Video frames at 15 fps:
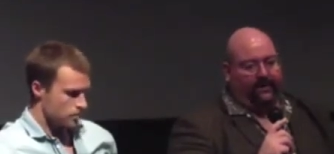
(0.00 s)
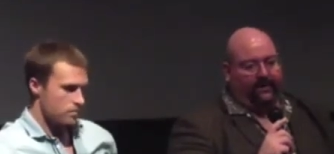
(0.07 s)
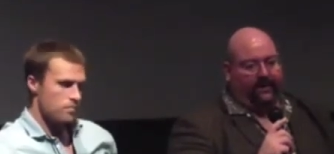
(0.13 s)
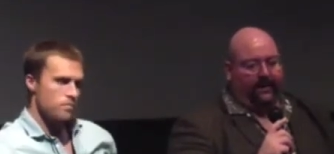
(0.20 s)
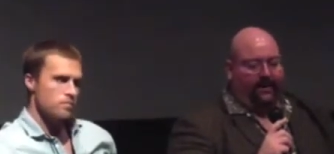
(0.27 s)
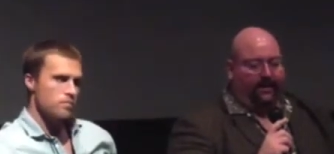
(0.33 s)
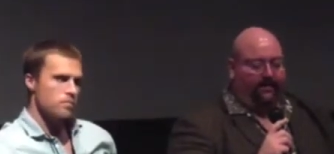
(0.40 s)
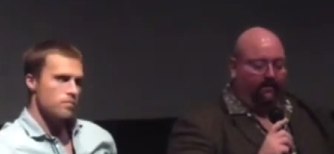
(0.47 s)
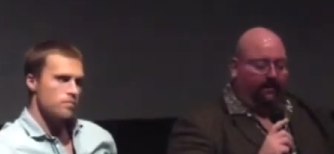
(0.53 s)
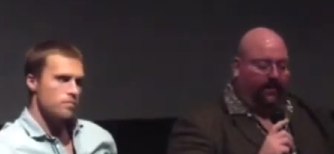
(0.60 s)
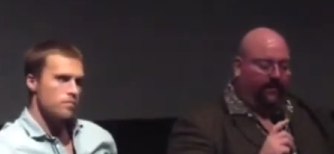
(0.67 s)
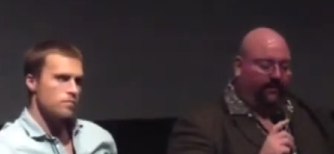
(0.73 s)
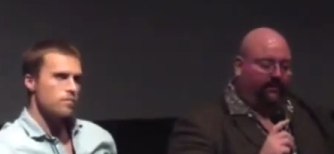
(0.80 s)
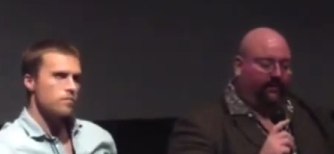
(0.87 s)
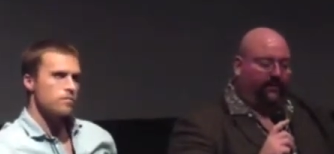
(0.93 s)
Speaker 1: and the
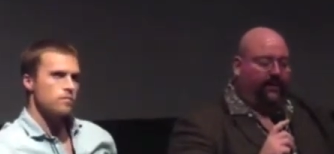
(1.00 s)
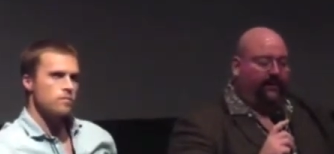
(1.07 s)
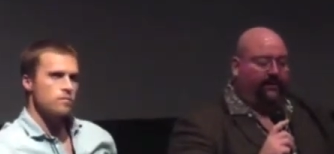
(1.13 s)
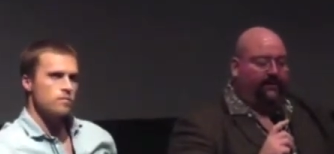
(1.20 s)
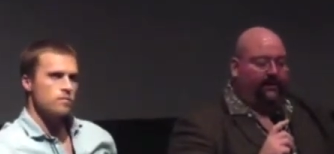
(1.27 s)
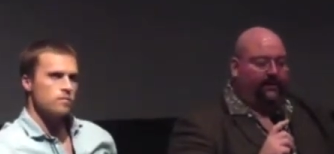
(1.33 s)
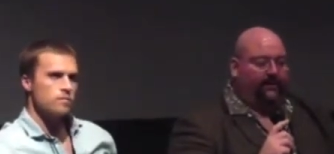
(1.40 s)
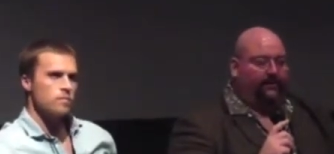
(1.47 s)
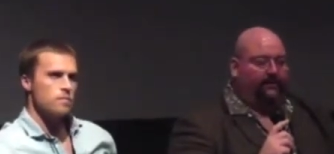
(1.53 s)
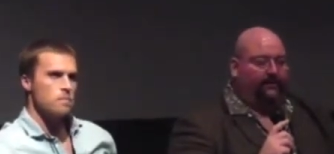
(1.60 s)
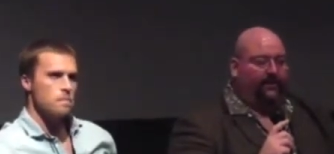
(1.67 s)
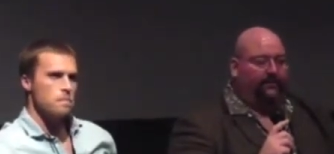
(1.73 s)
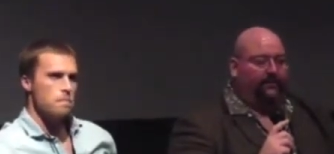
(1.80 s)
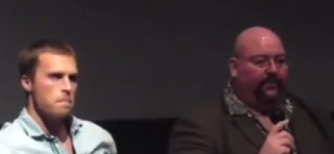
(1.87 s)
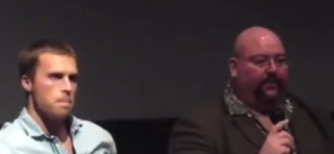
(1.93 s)
model that I think
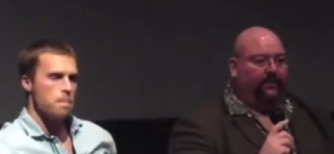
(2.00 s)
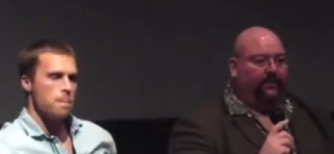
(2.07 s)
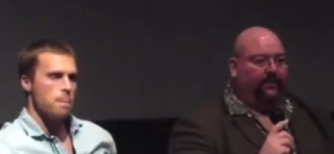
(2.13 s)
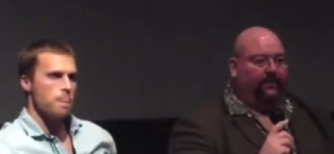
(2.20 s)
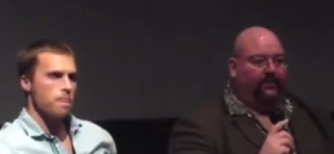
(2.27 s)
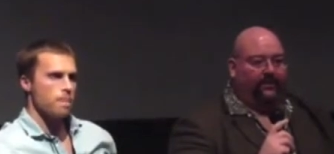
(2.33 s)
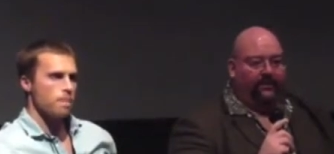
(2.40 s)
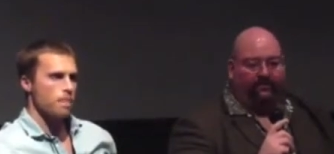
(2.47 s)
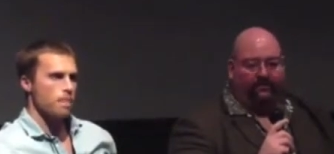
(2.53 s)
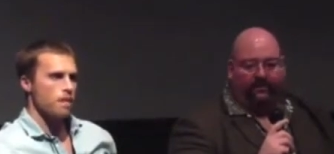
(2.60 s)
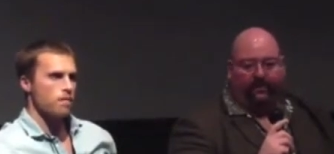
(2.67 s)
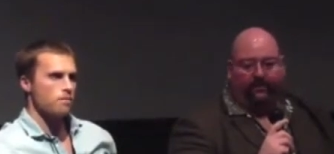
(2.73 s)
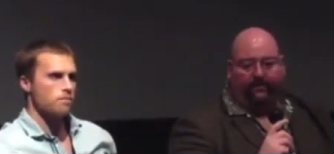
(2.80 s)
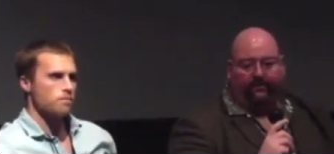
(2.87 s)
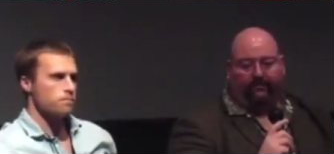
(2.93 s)
people aren't, these
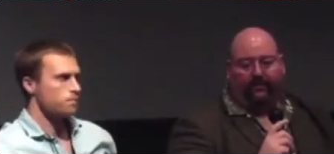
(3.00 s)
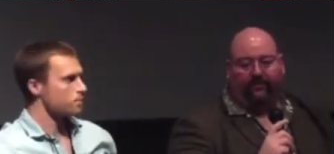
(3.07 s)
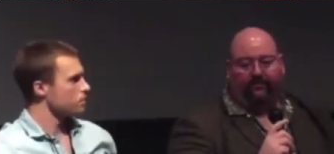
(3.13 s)
companies aren't